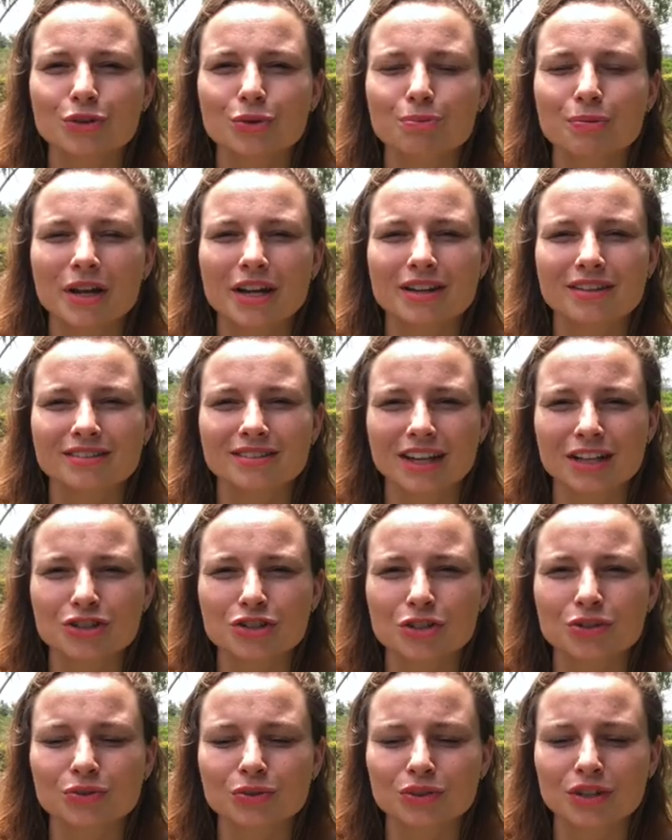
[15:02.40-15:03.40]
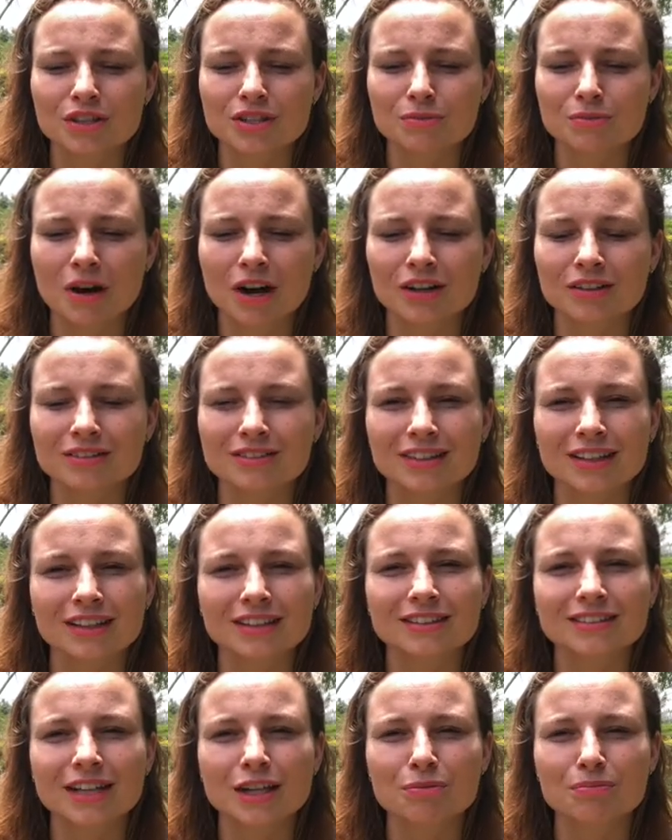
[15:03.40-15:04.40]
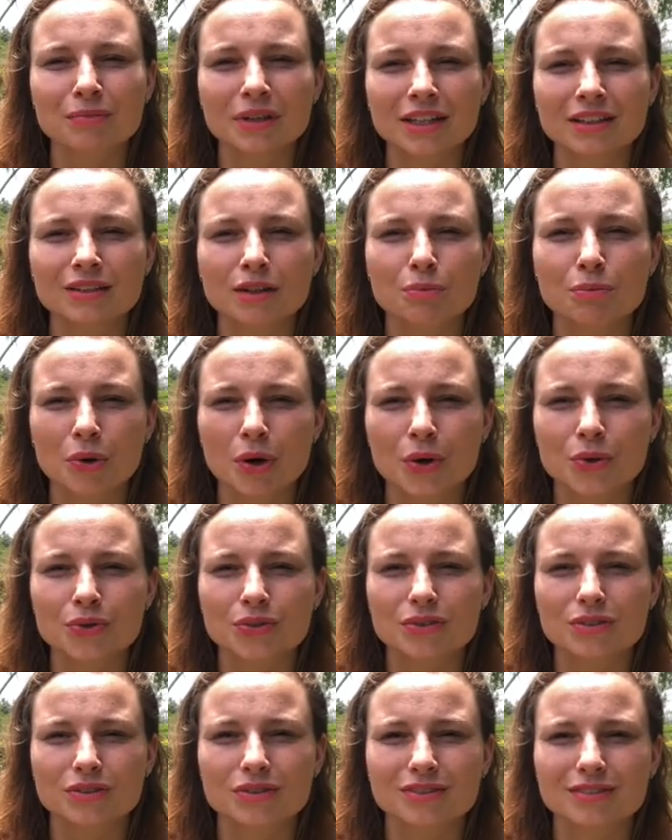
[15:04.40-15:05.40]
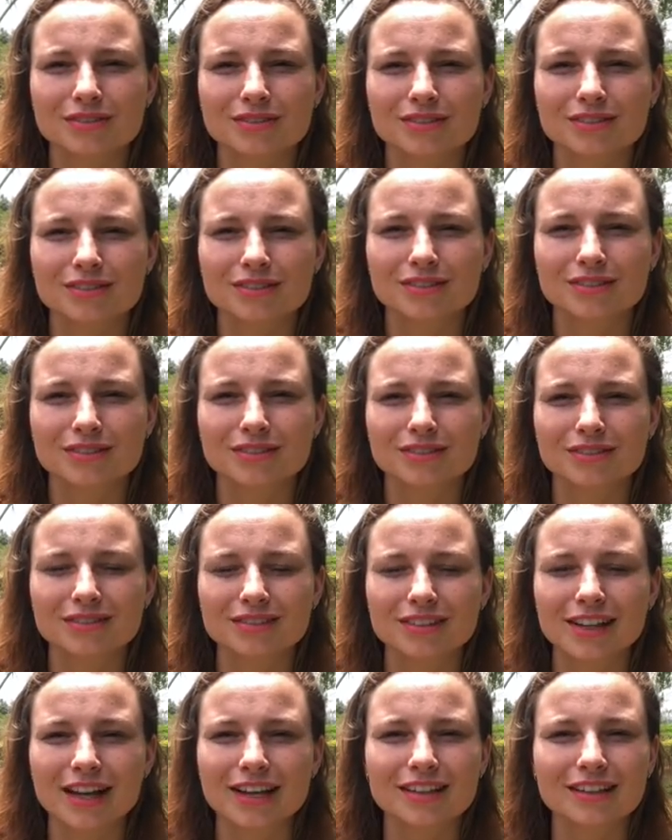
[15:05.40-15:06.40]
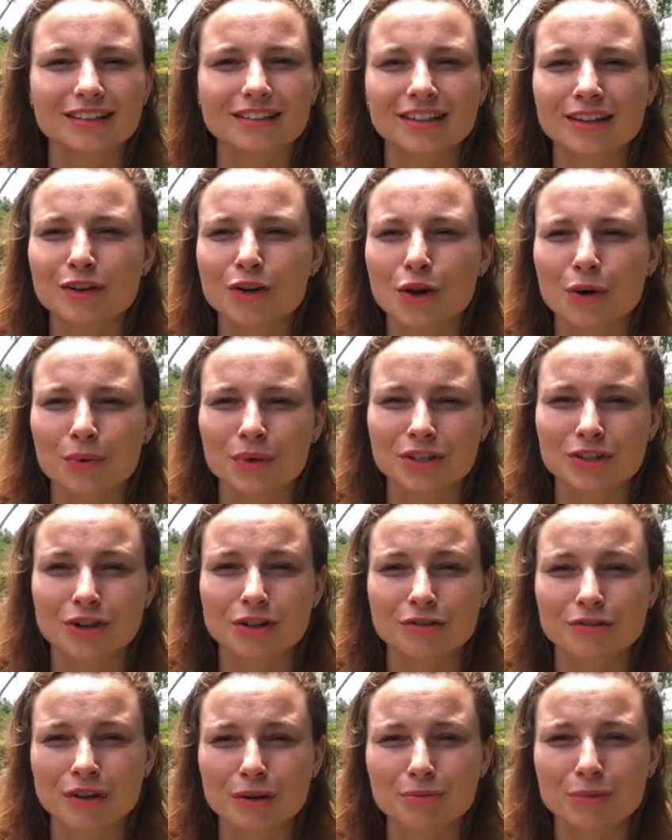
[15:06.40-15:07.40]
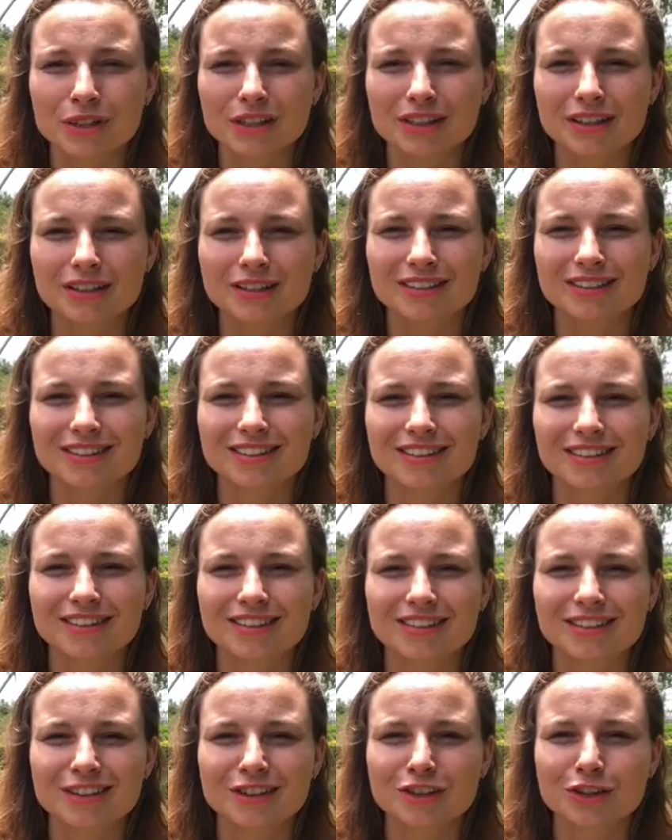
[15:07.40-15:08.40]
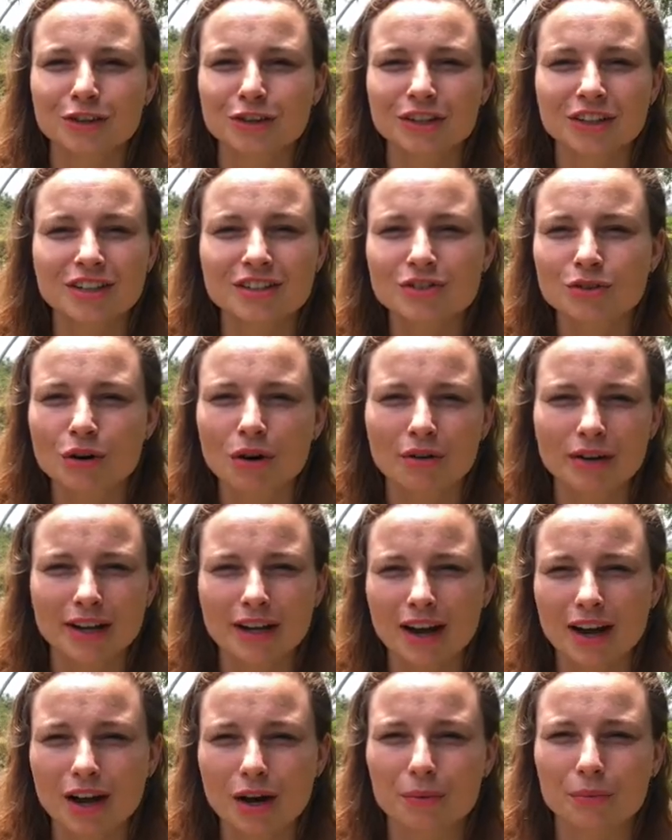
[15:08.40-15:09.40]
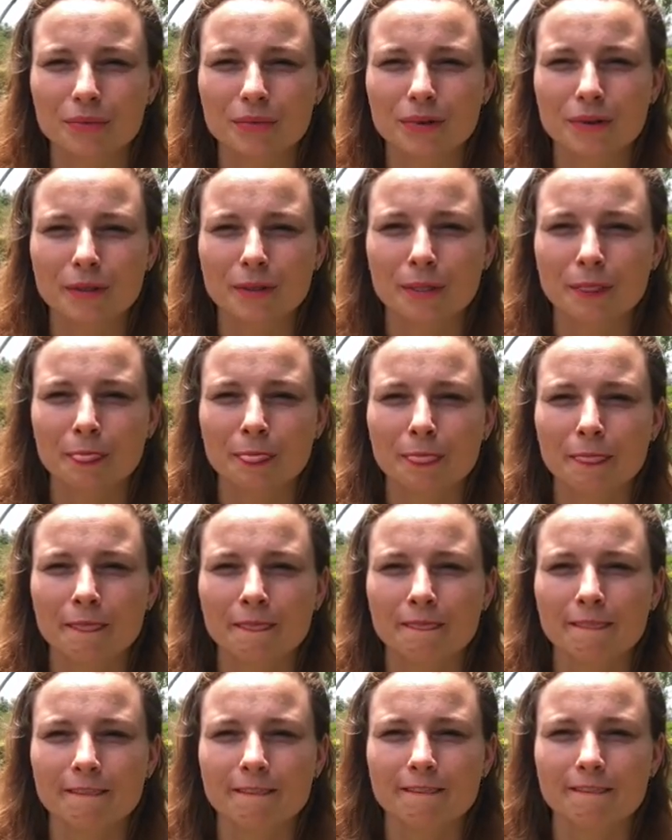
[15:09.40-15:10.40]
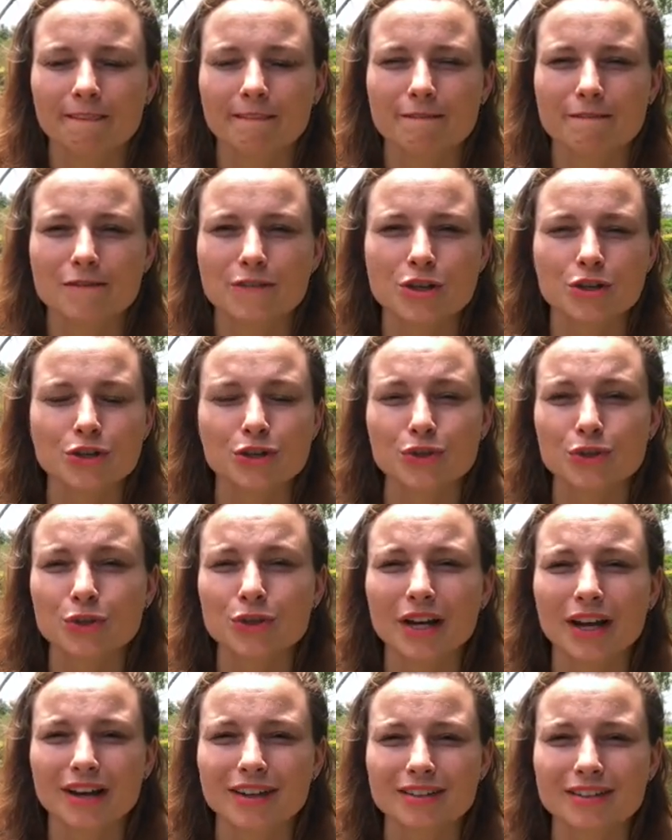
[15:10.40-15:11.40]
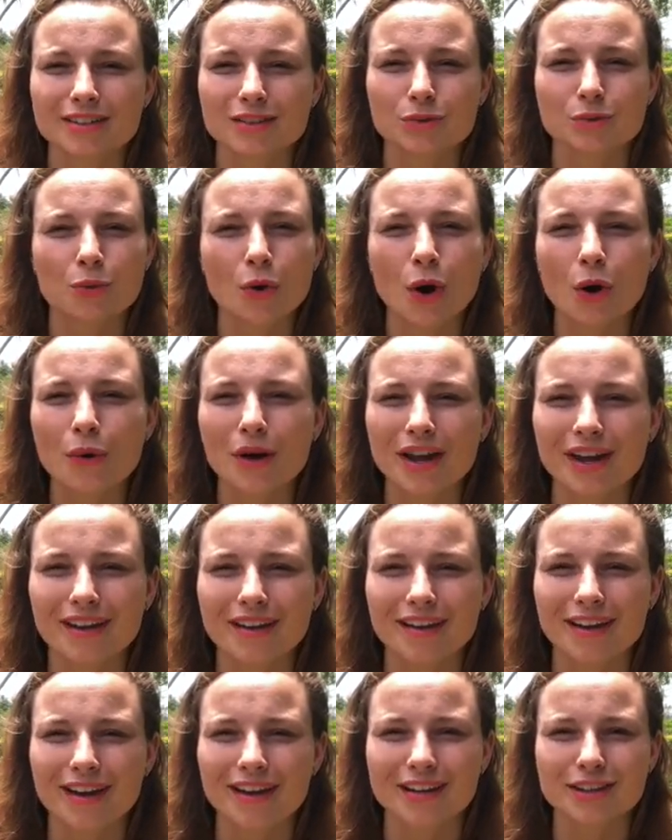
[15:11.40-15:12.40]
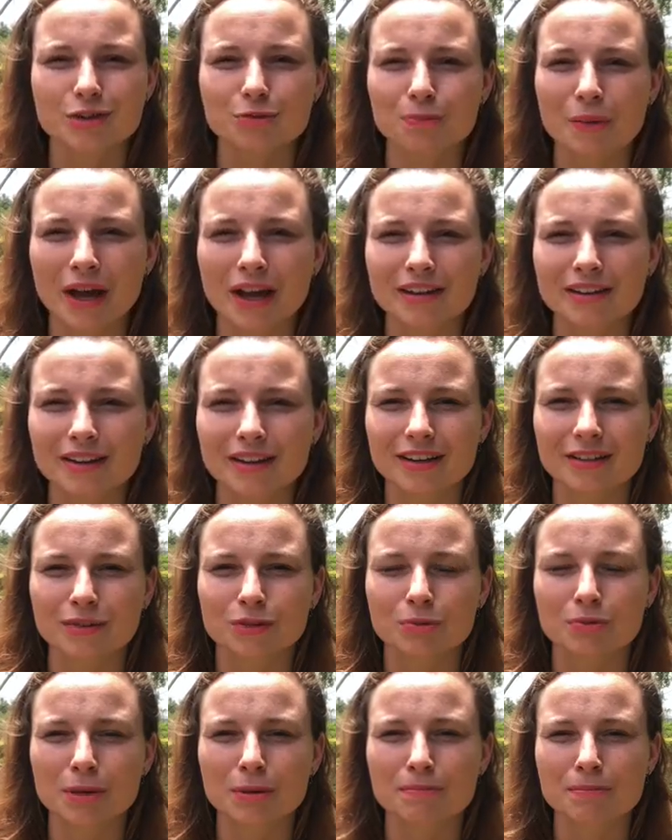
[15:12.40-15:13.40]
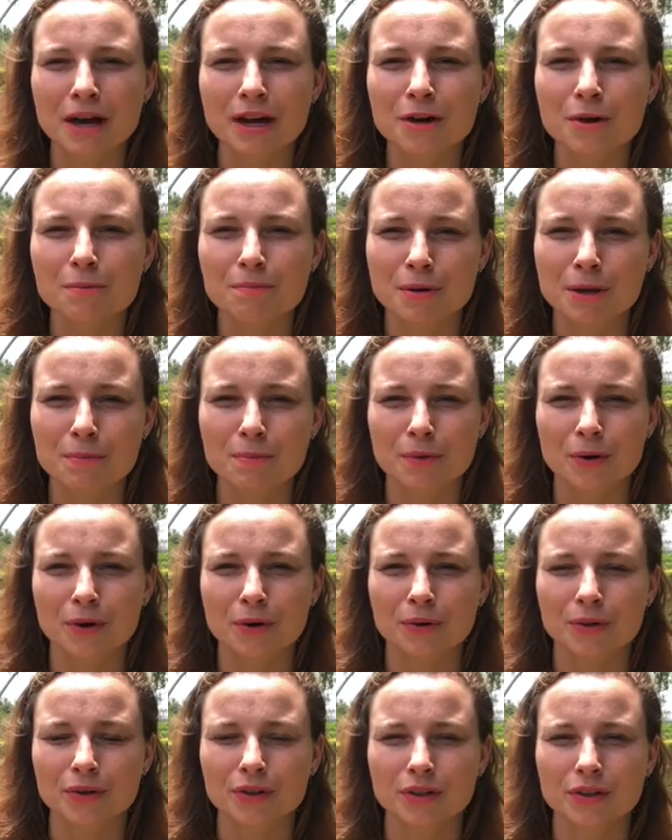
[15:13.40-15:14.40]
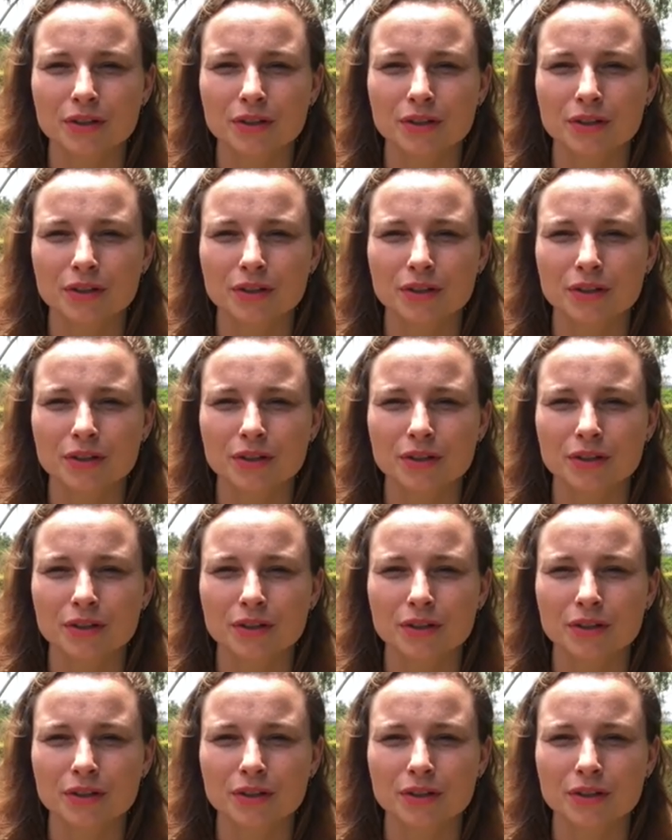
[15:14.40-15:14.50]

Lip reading: to pay attention to the small things that mean the most? Like a dinner with your family, your kids growing up, your students growing and expanding to be better people,